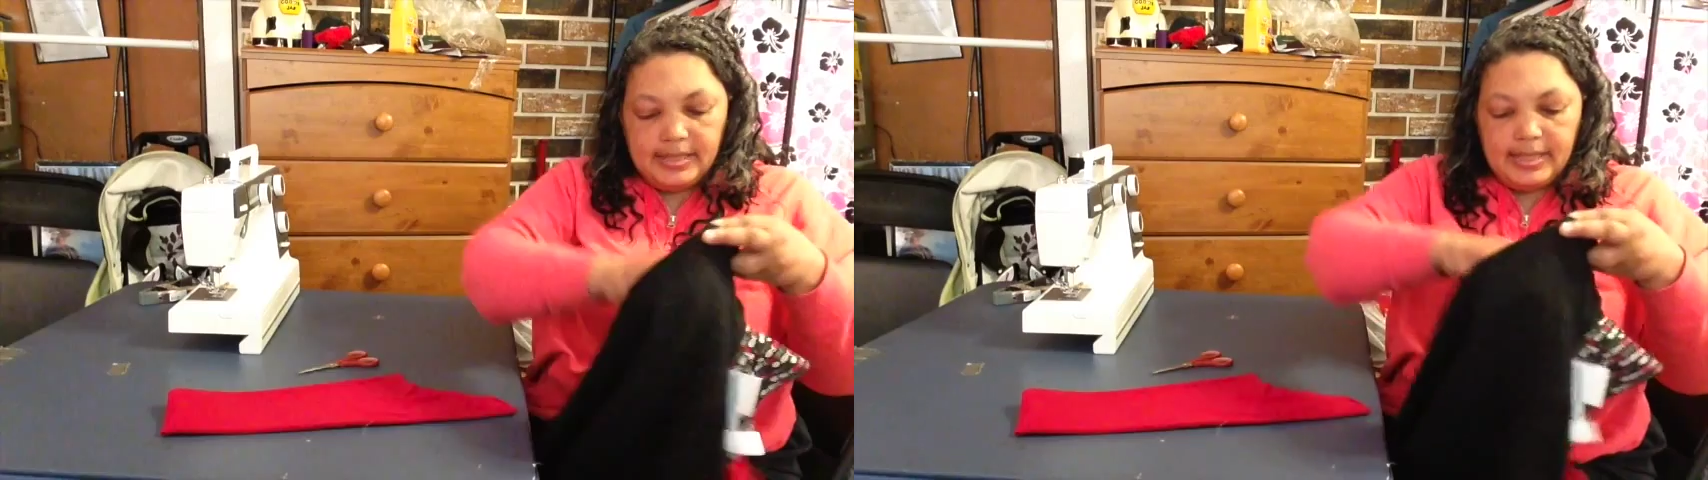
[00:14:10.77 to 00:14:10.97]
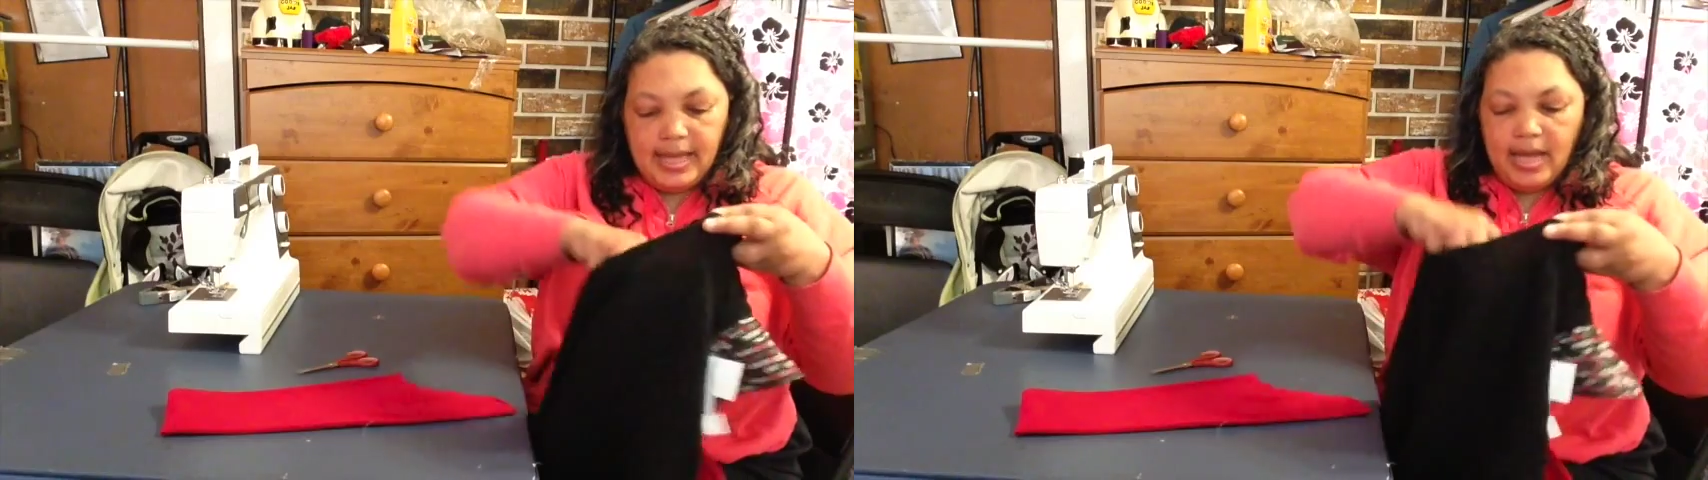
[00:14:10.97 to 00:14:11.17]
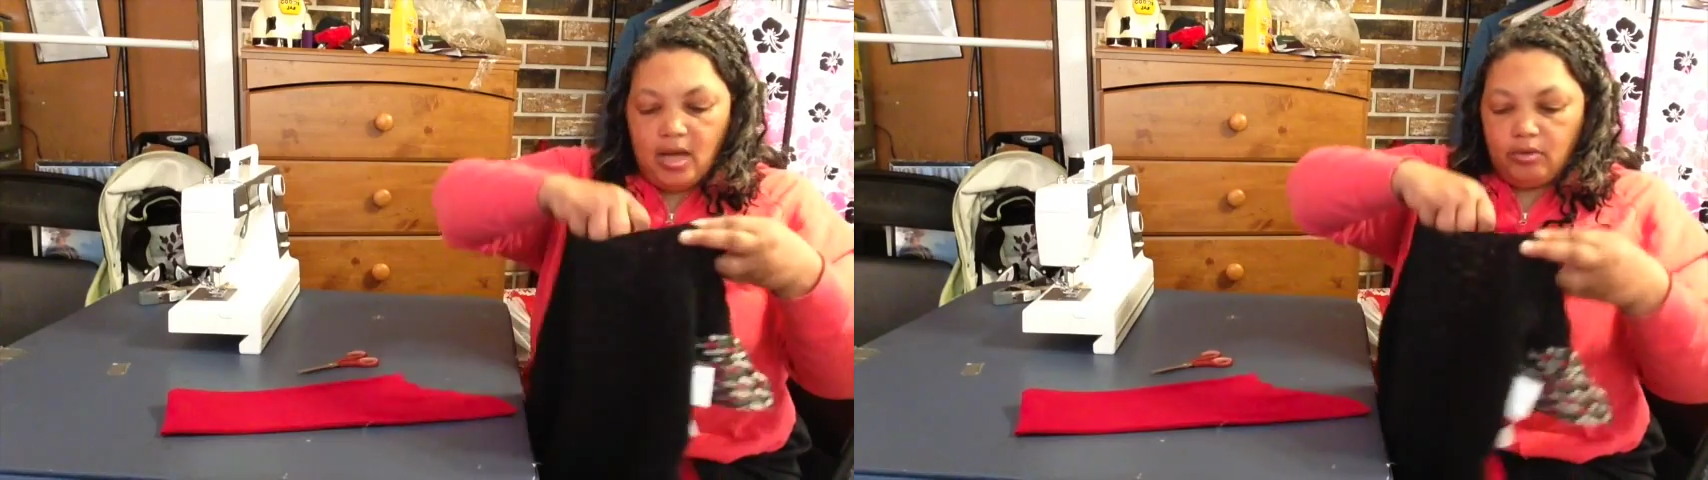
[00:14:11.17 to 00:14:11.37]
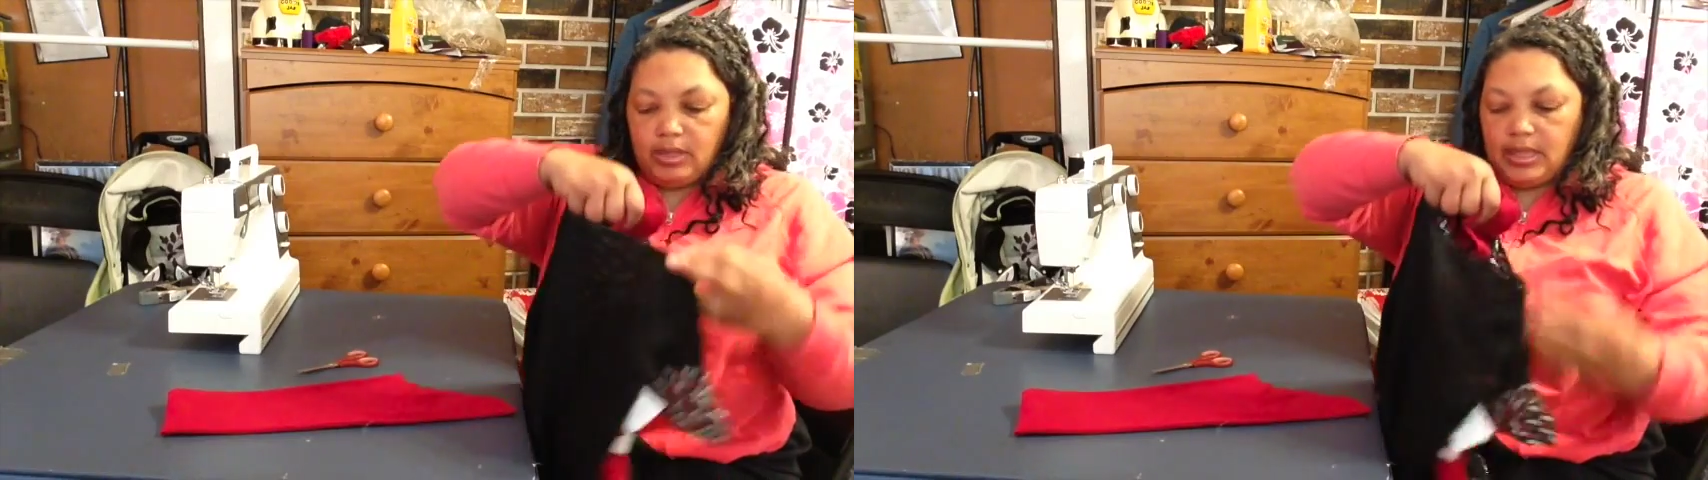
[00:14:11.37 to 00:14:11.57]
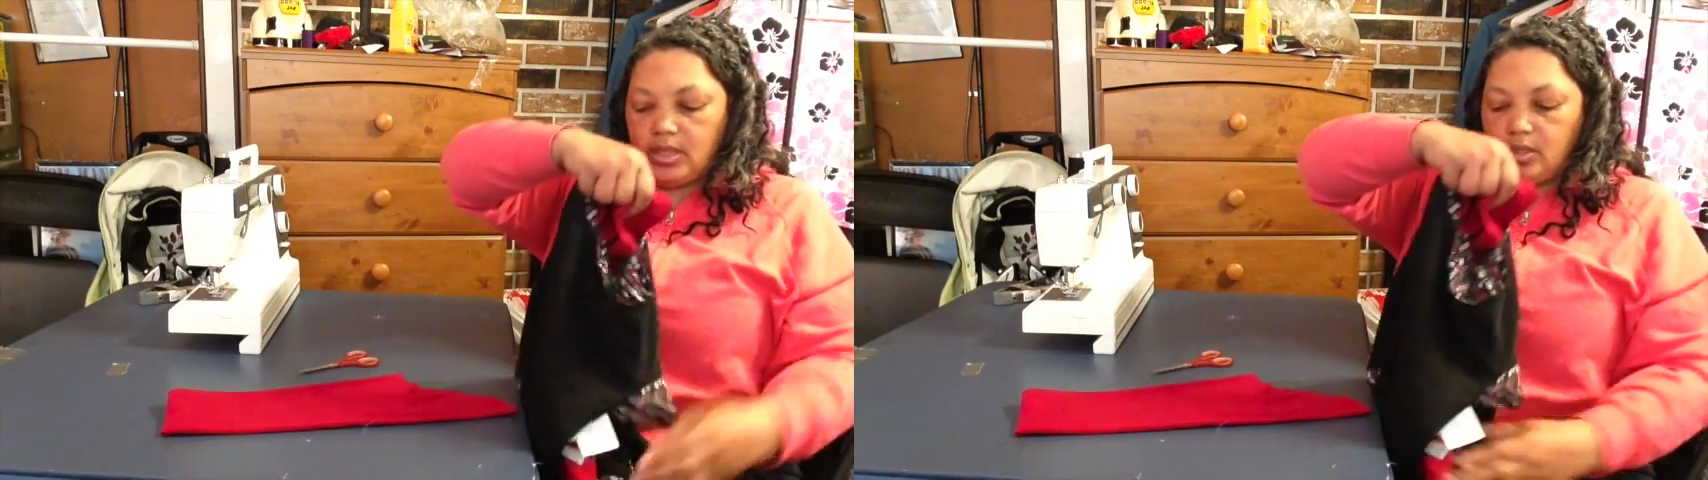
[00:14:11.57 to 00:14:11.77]
down
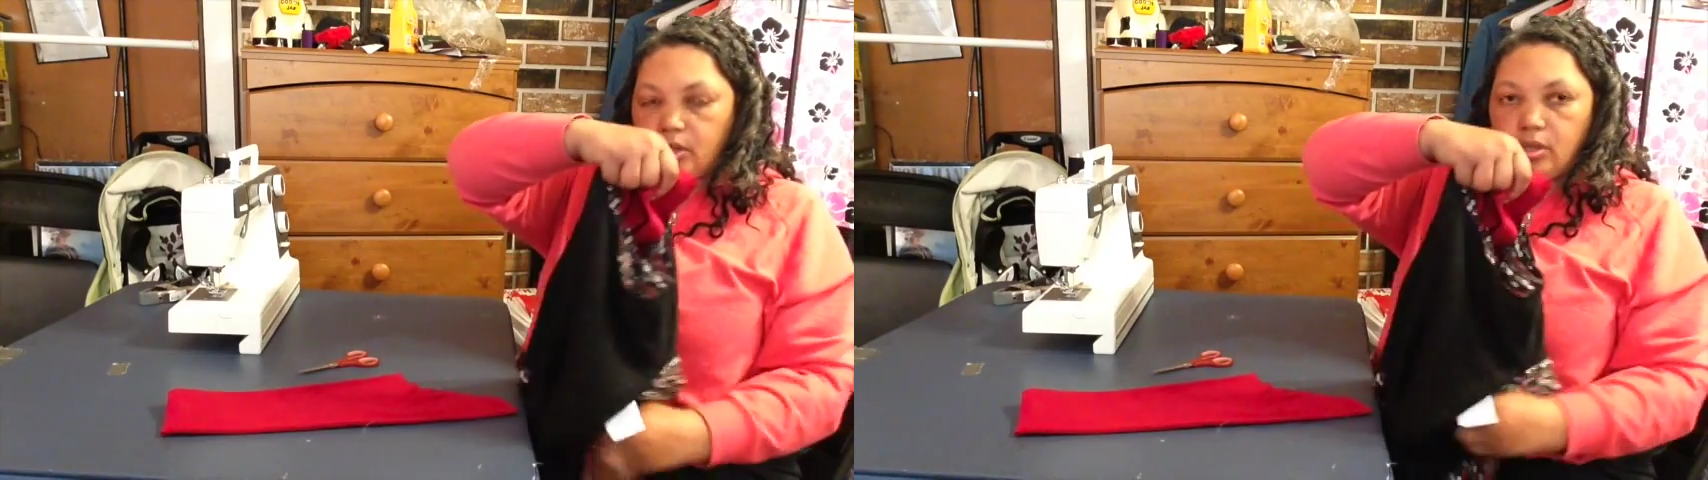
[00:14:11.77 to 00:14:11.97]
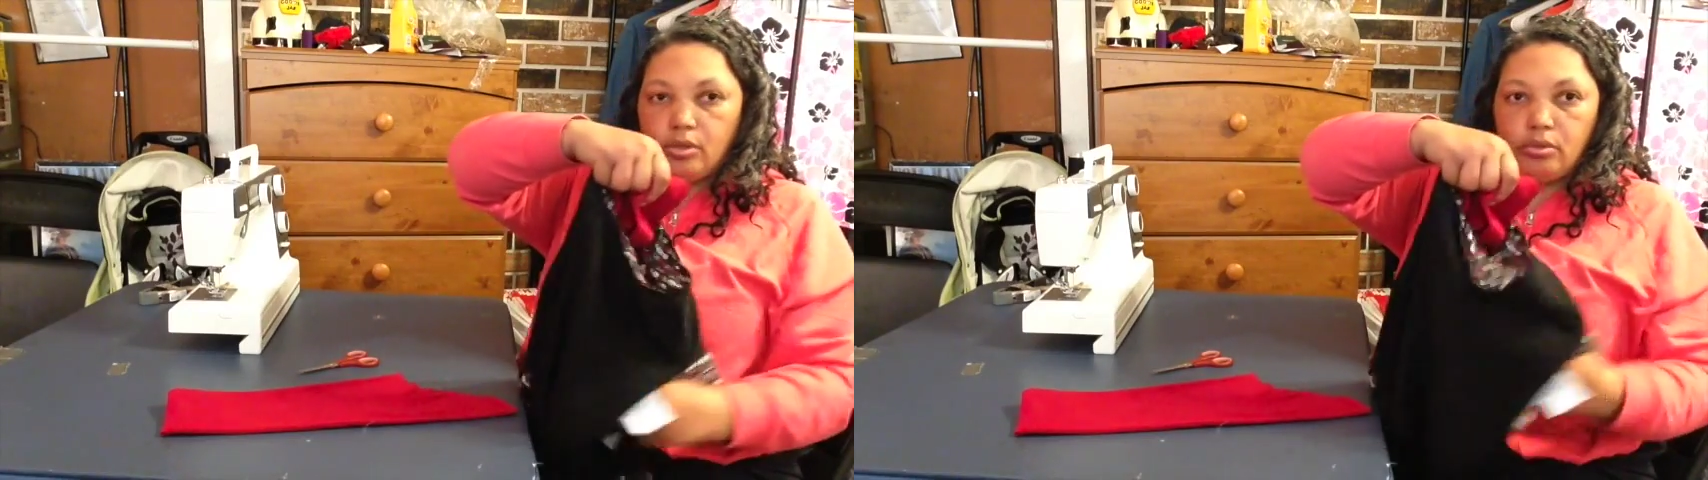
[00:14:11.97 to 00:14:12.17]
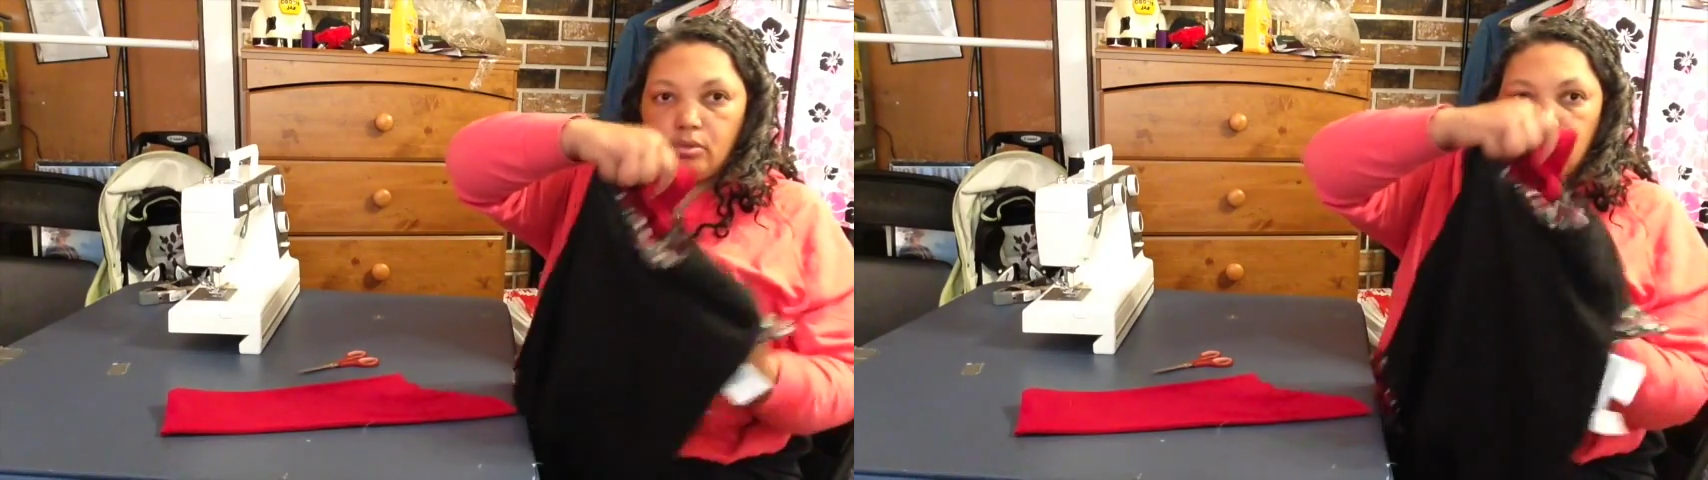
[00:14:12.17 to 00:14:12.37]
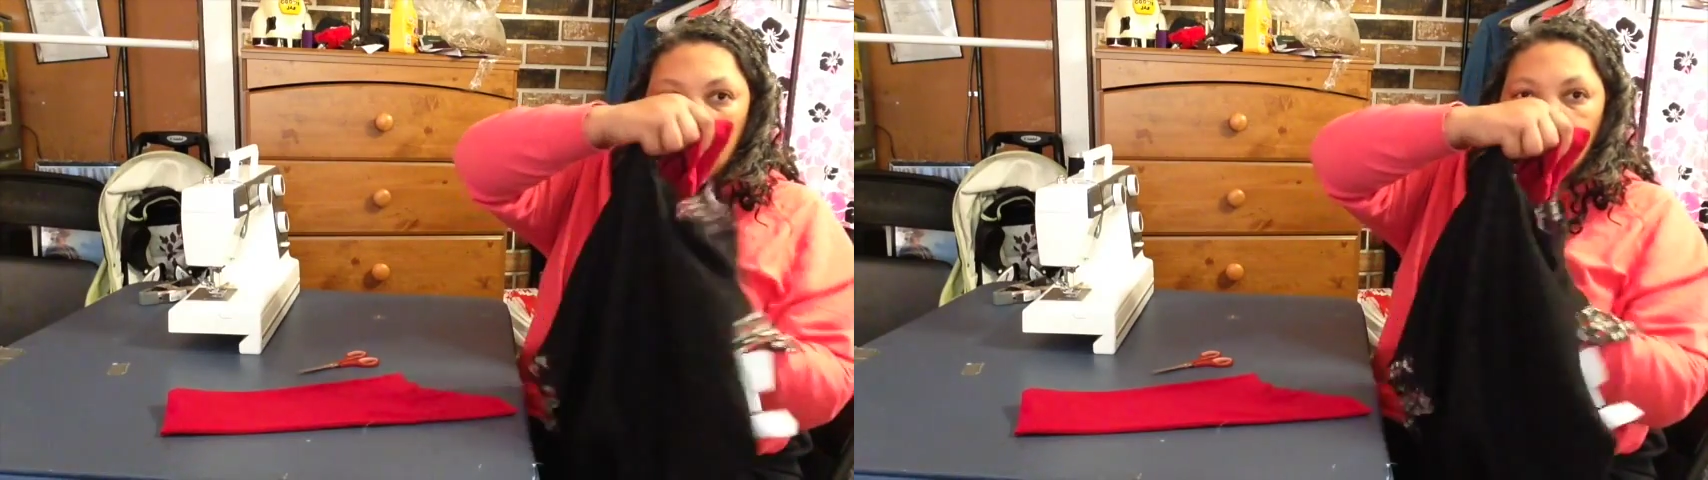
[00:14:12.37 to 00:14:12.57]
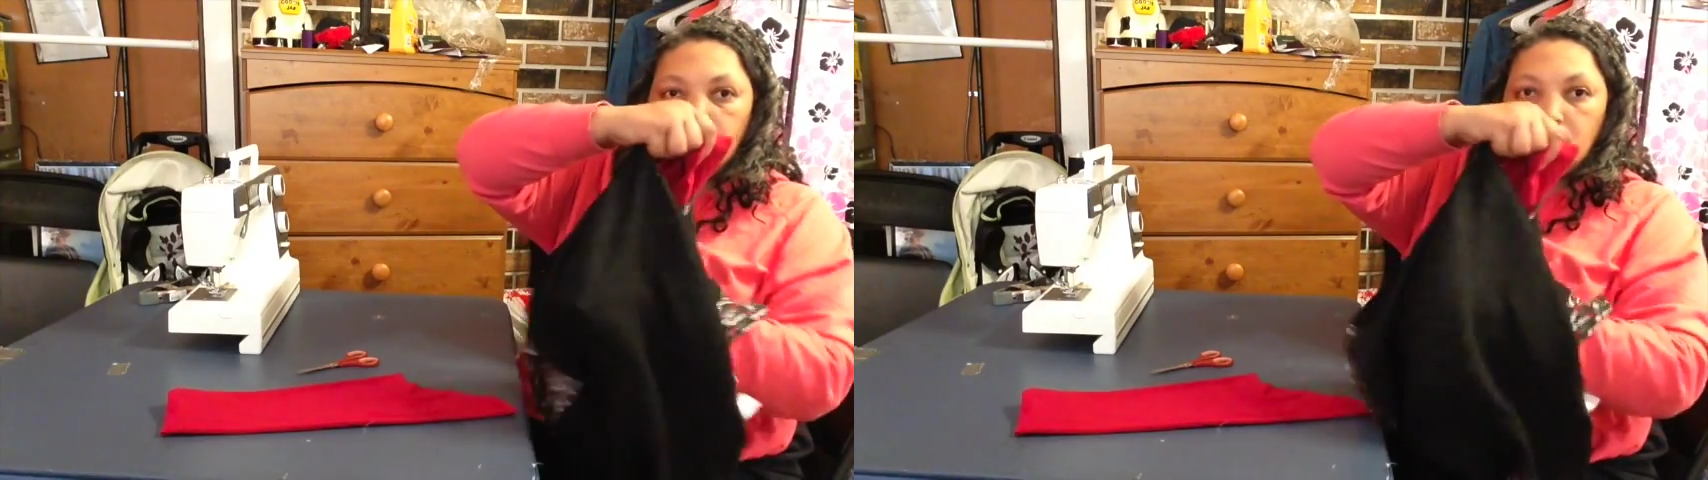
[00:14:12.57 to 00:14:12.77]
into